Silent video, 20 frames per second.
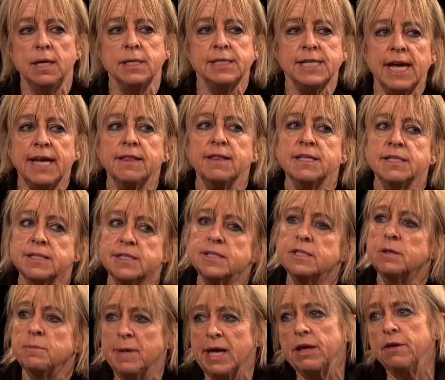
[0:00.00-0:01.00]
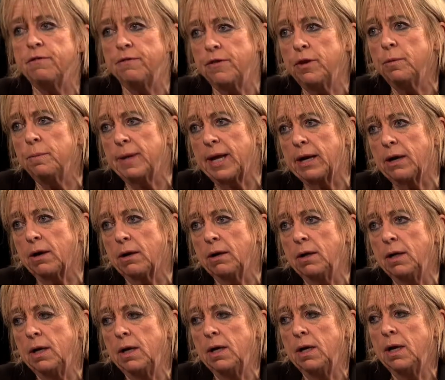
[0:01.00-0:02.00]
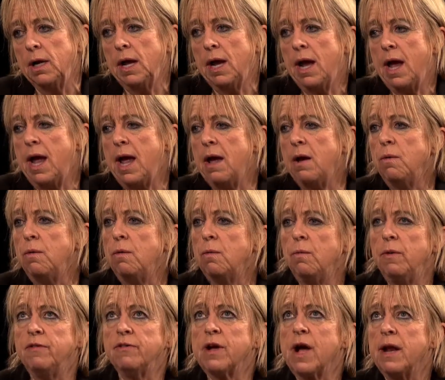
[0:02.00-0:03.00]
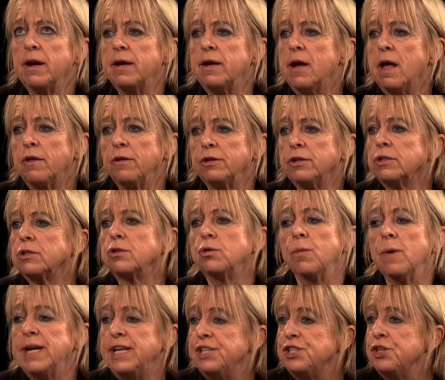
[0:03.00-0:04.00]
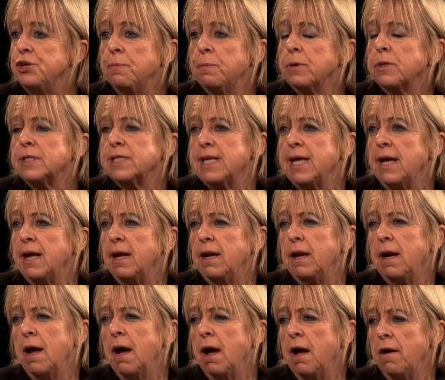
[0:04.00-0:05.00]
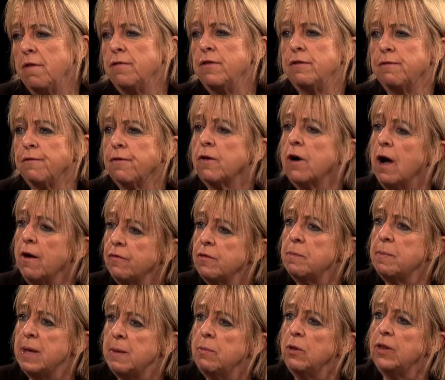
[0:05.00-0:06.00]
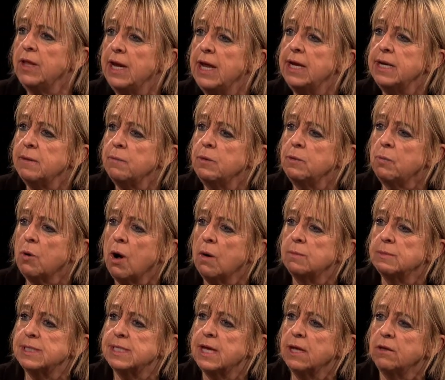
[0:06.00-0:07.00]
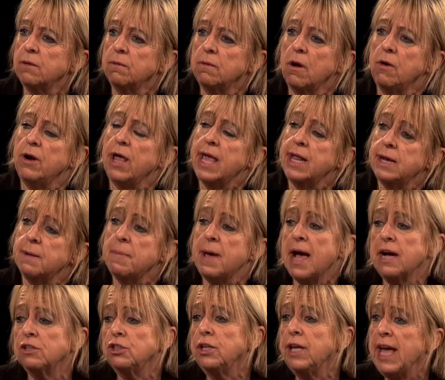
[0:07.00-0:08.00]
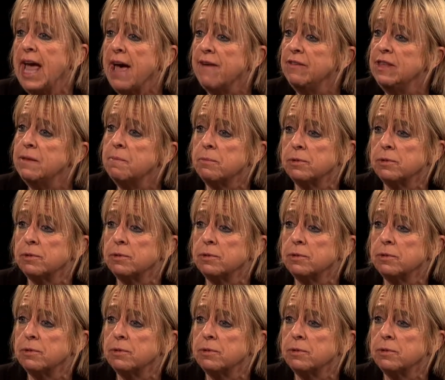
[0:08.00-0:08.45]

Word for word: Take this. This will make you feel better. And we've got another twenty-two percent of the, of the people that end up with problems down the road end up actually having them